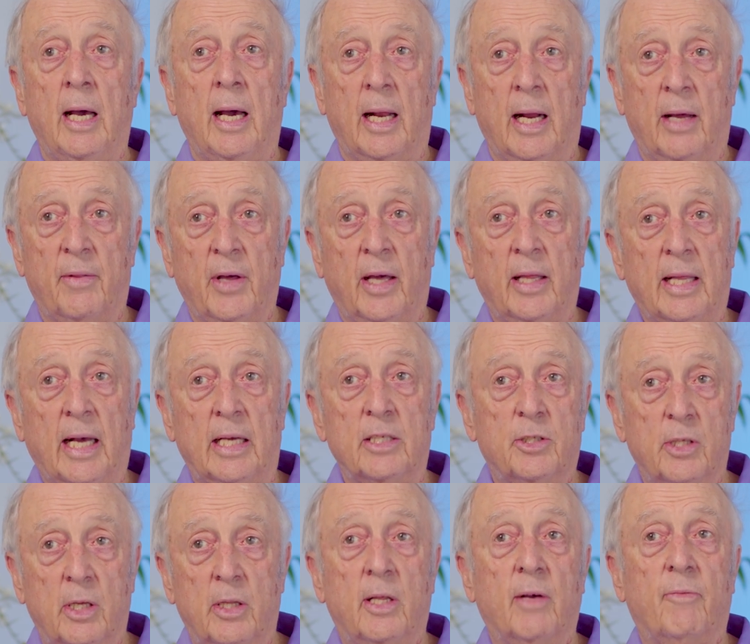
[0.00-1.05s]
And I think that's
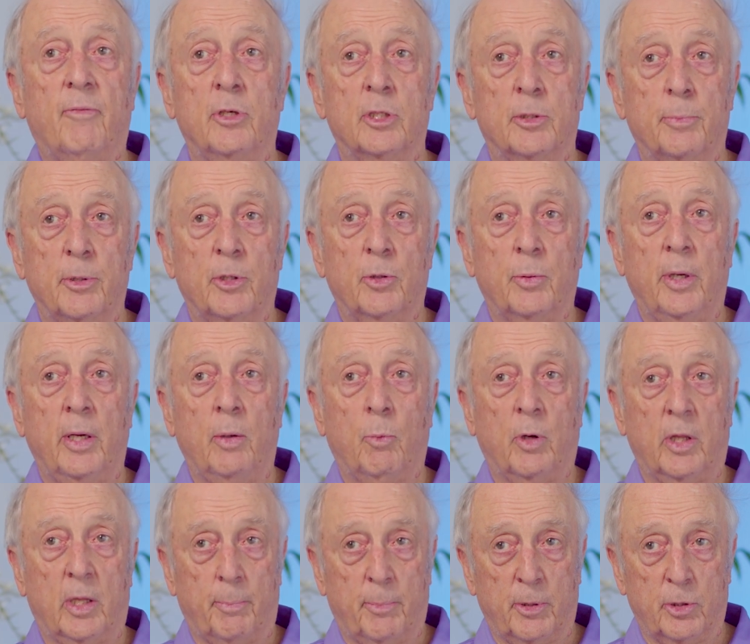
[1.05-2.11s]
the difference between
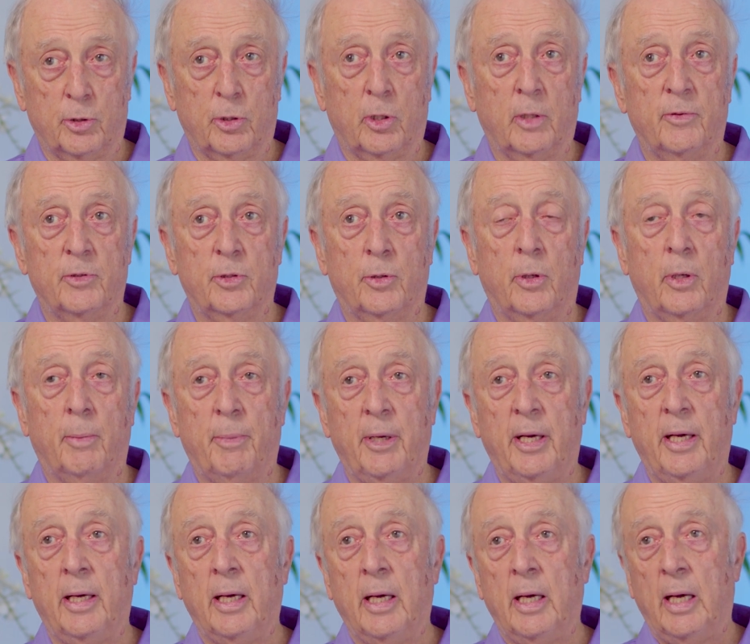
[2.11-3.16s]
what the Preserve is going to
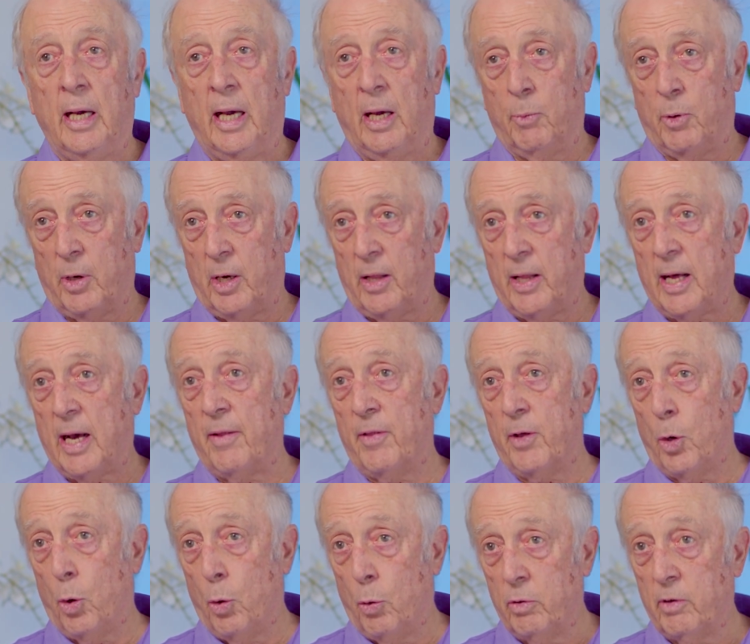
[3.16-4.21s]
be and what a lot of
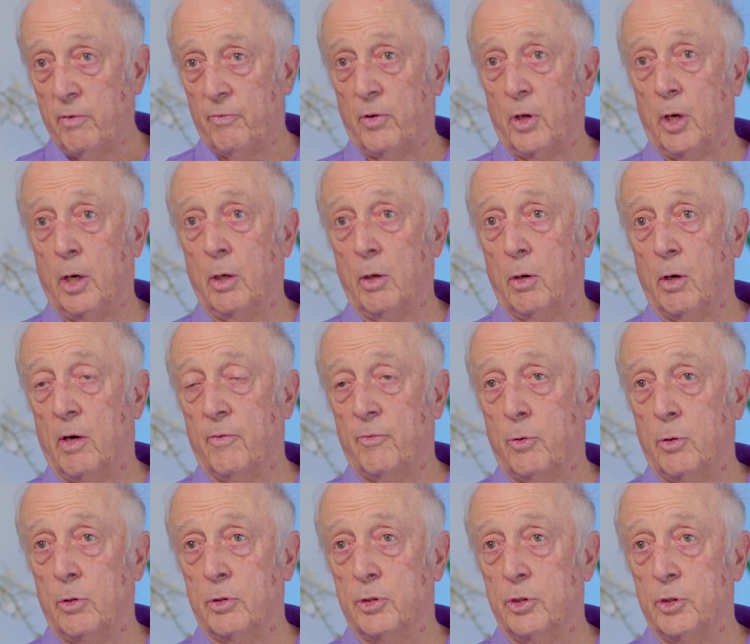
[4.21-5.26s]
the older Florida golf
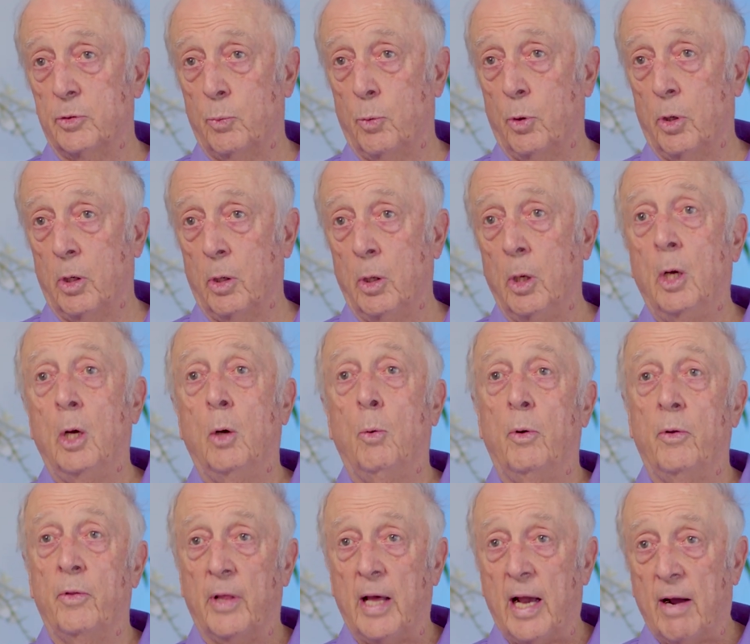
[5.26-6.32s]
courses were,
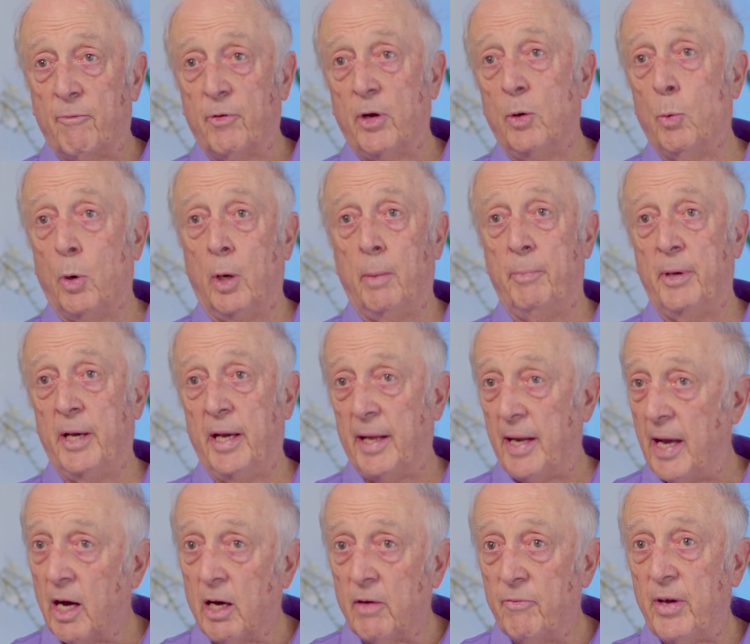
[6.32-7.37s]
with everyone being an
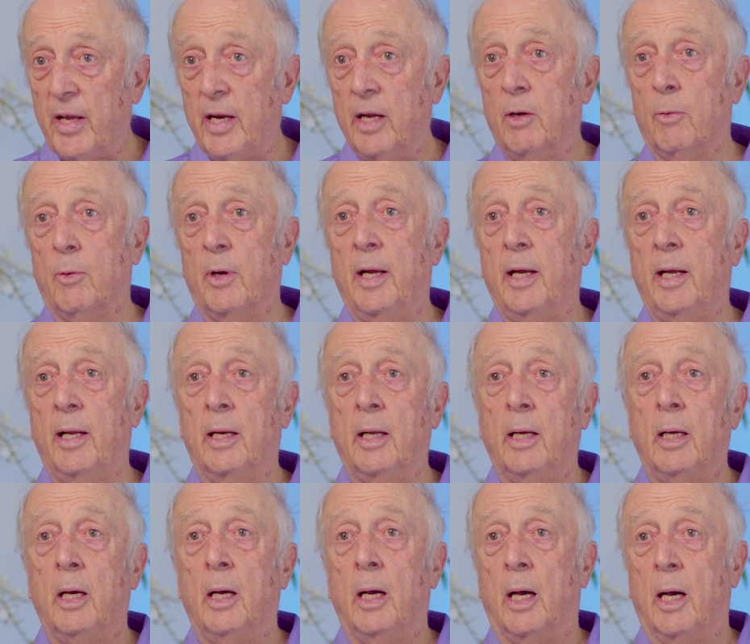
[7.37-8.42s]
elevated green
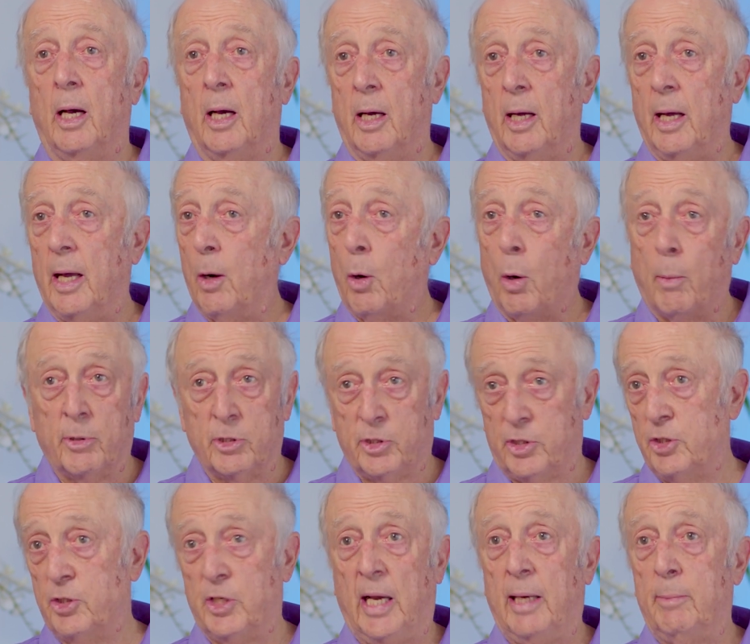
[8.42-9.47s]
and almost
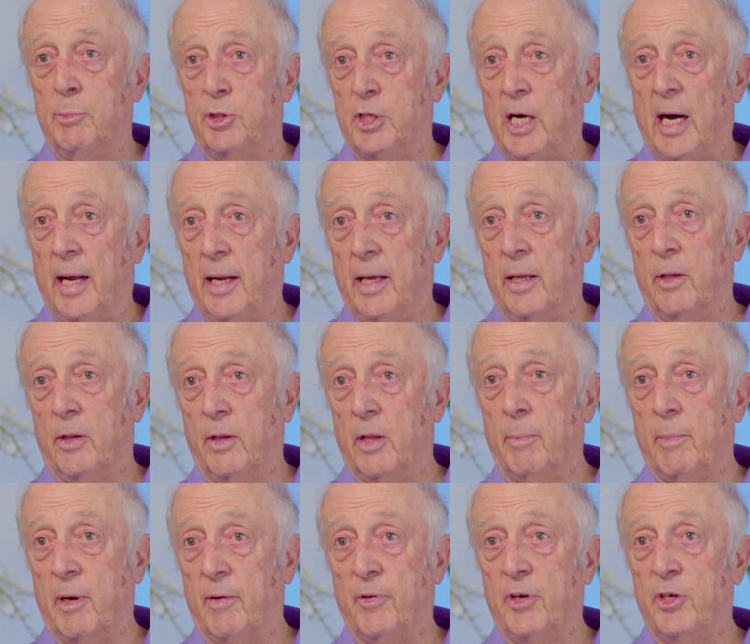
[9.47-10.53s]
the same shot into them every